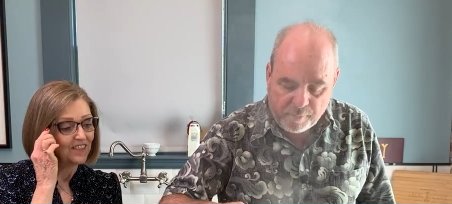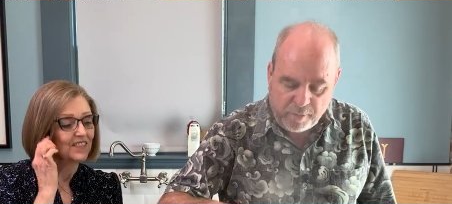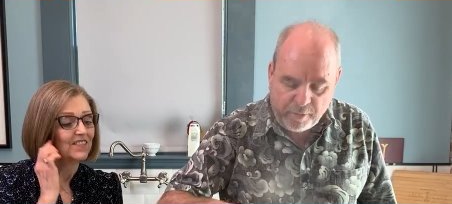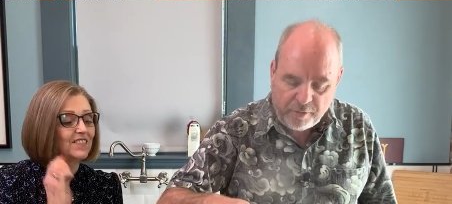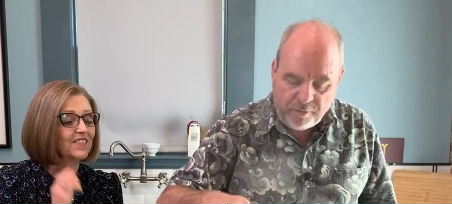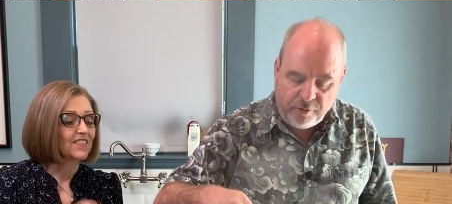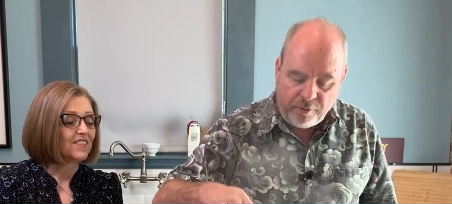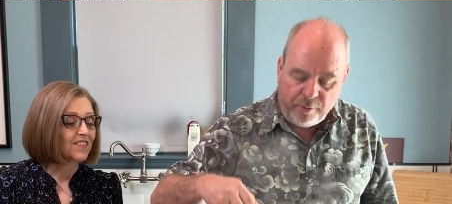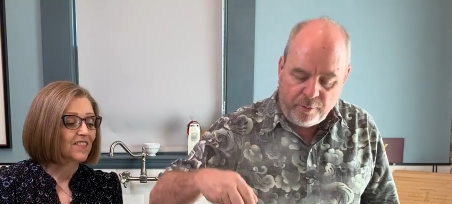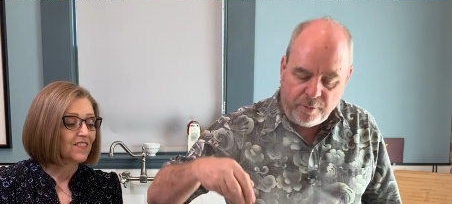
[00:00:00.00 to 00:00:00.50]

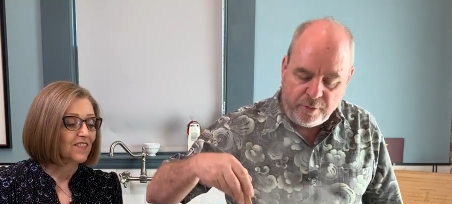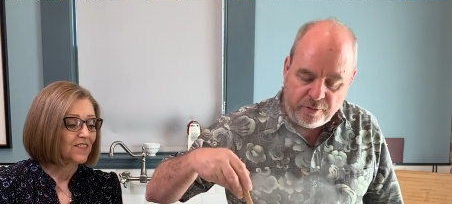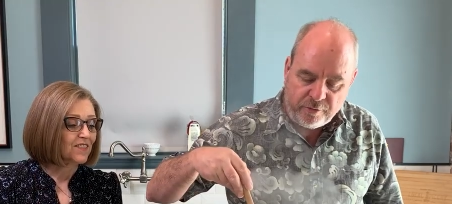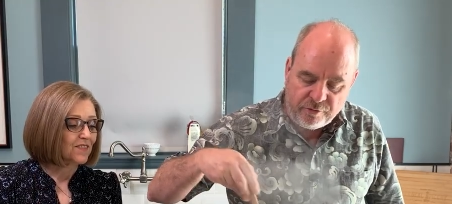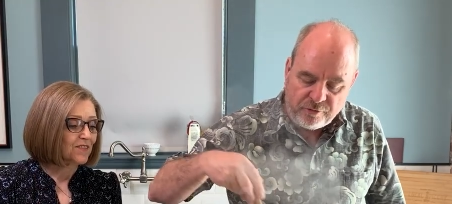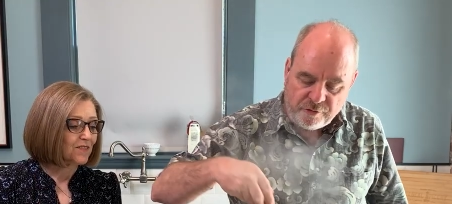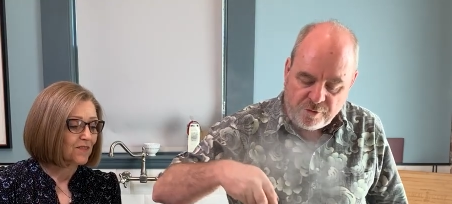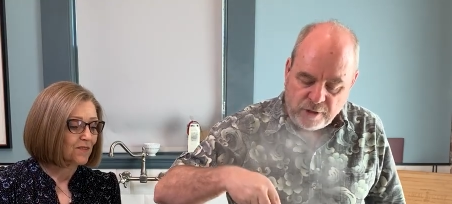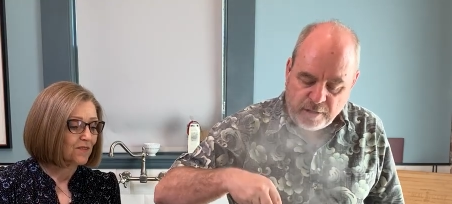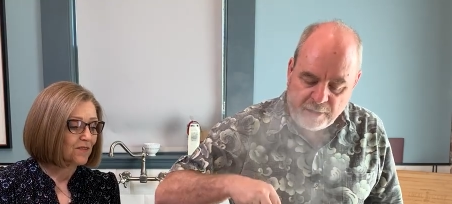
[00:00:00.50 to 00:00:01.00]
Speaker 1: do is
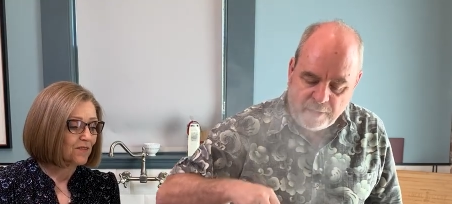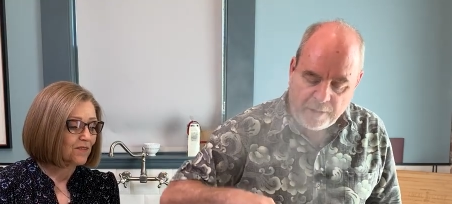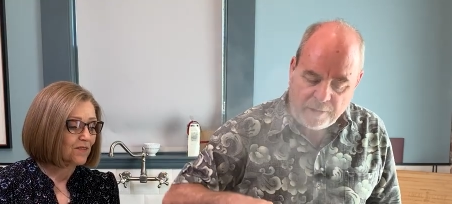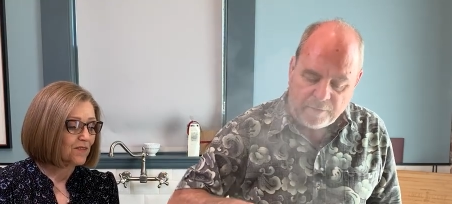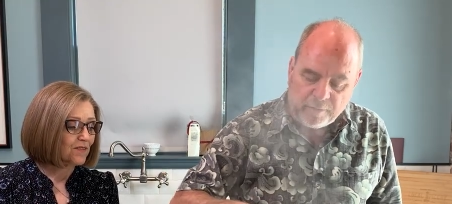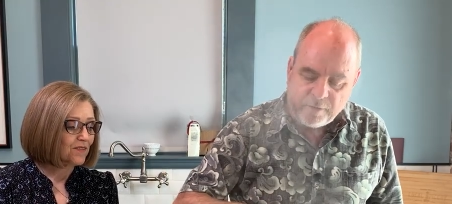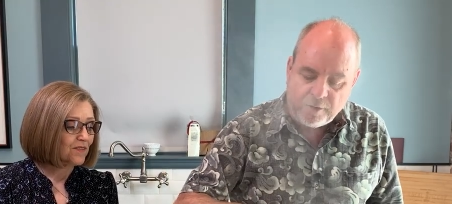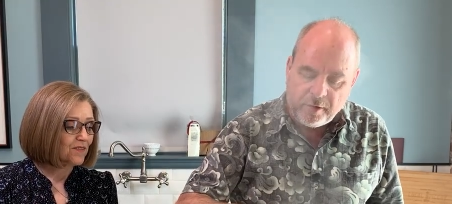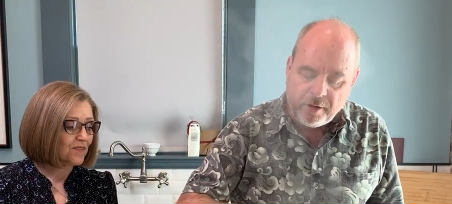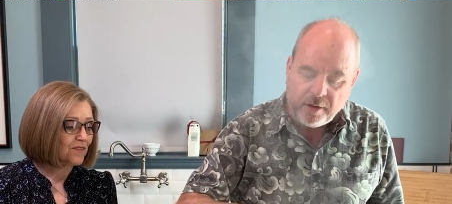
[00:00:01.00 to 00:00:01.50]
uh,
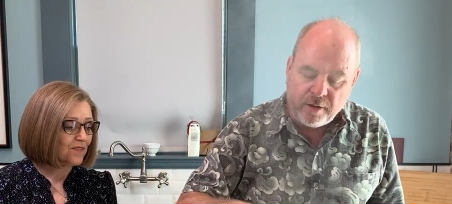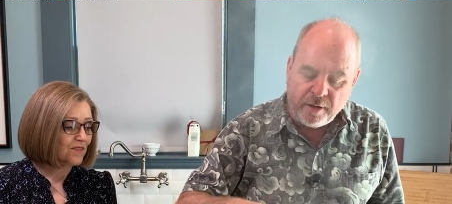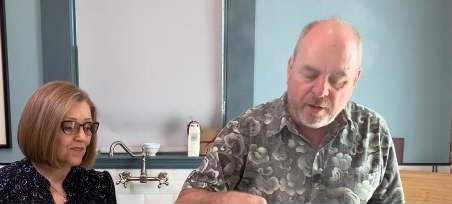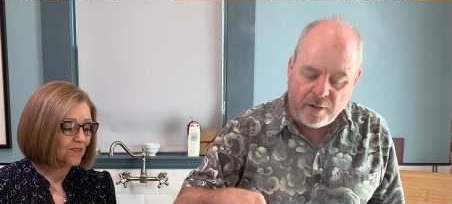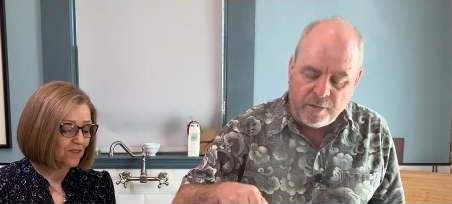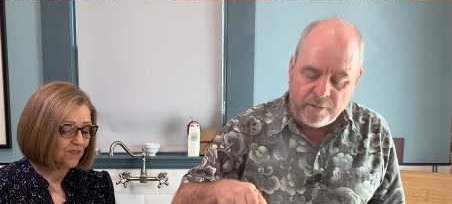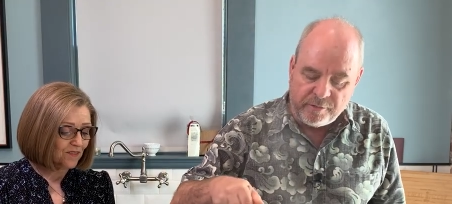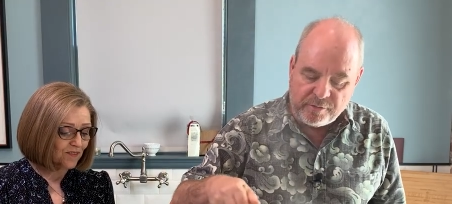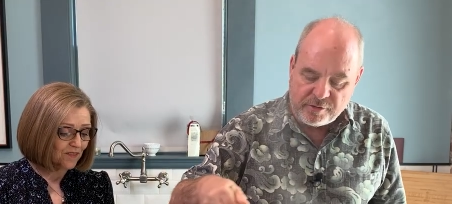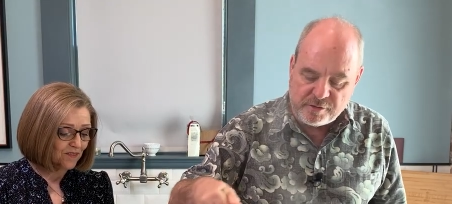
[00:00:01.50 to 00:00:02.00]
uh,
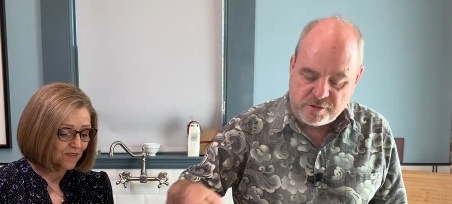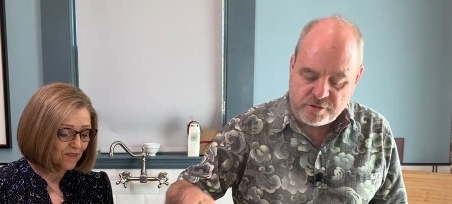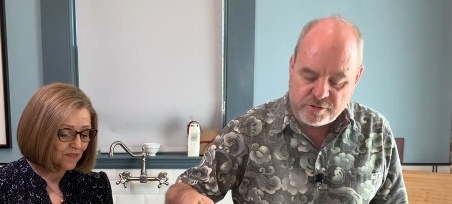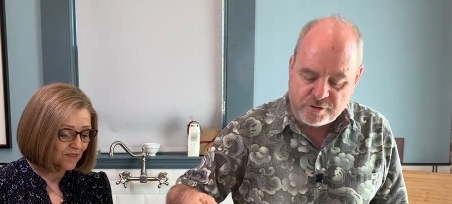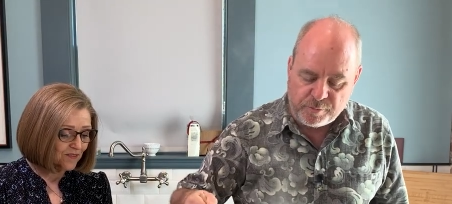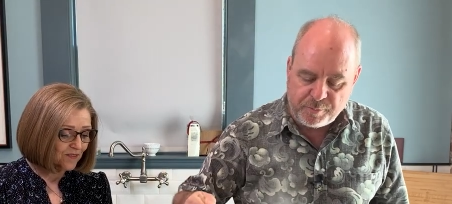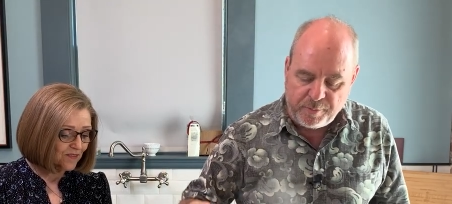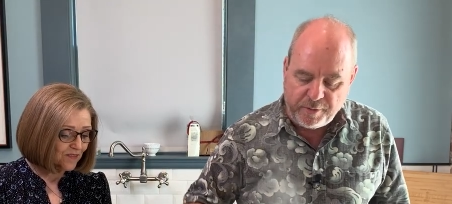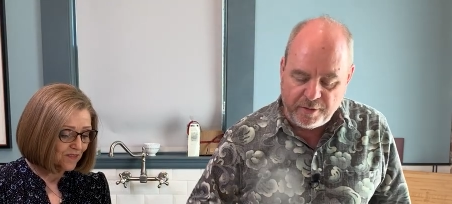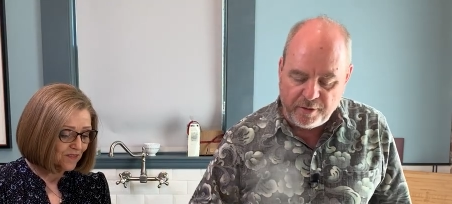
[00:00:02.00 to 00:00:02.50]
just to
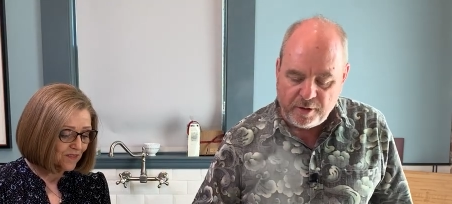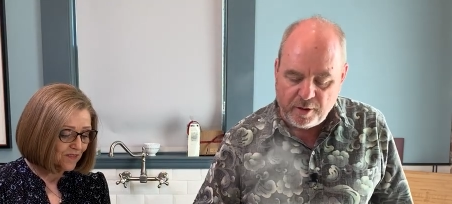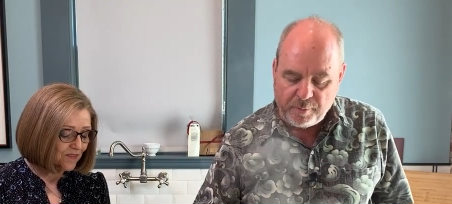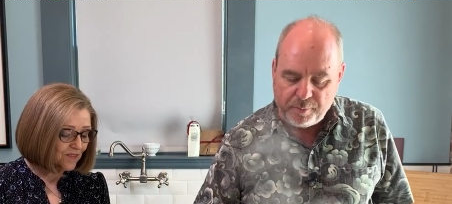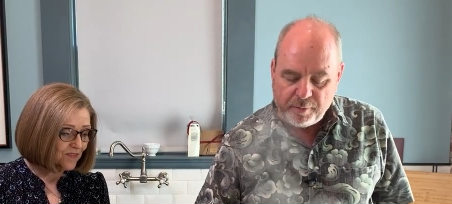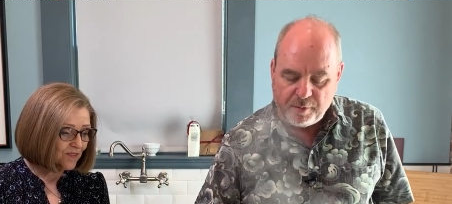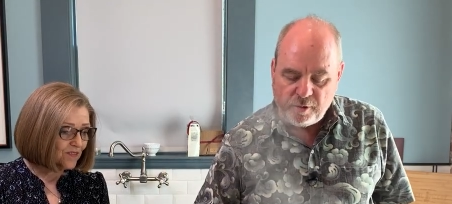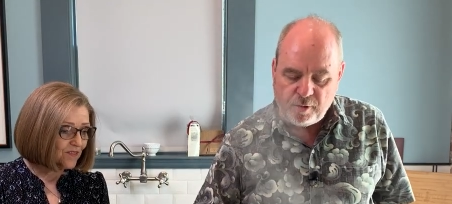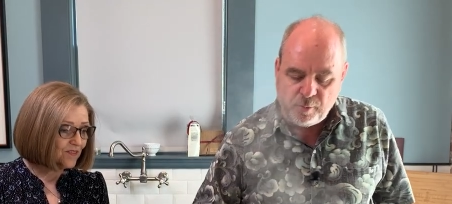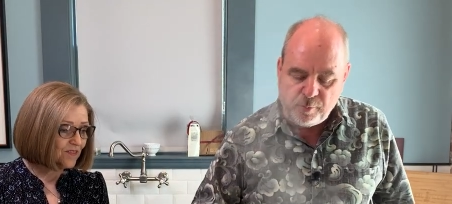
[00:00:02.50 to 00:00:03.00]
speed it up a little bit.